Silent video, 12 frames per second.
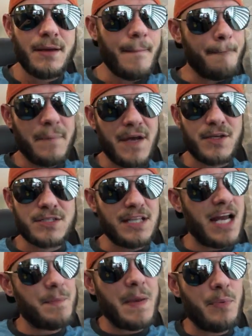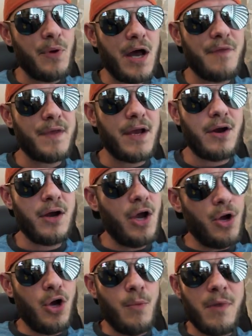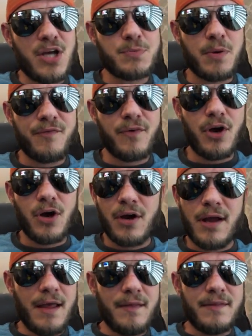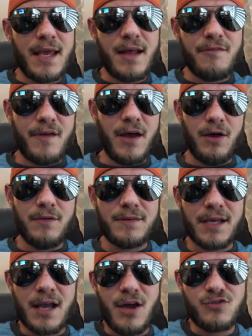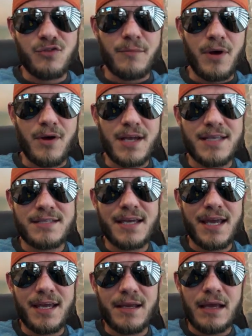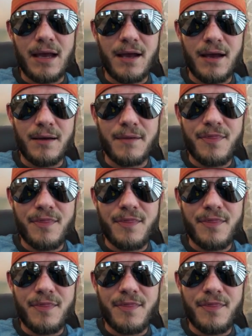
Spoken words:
but there's a lot of people out there who much prefer the NFL than college football. It's a